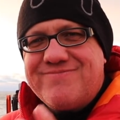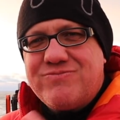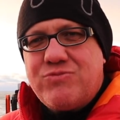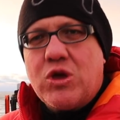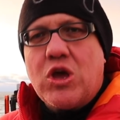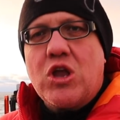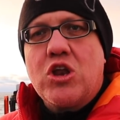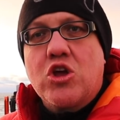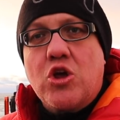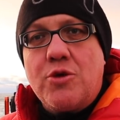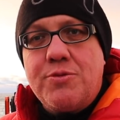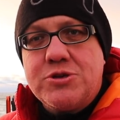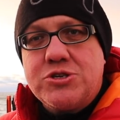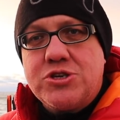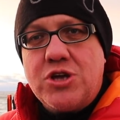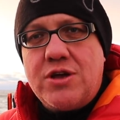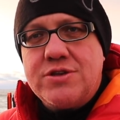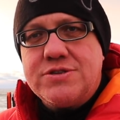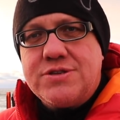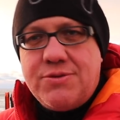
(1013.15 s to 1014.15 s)
we got a couple of
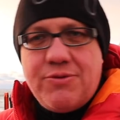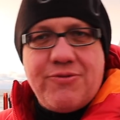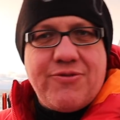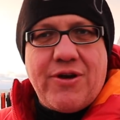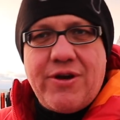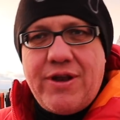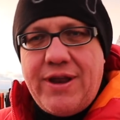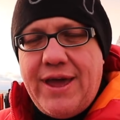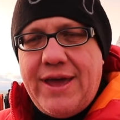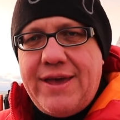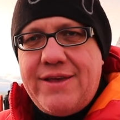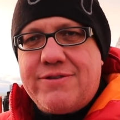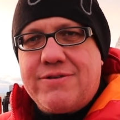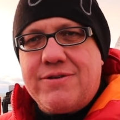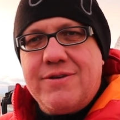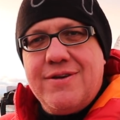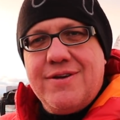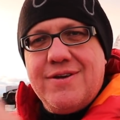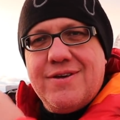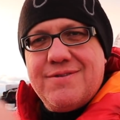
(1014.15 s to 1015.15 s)
shots that were very nice,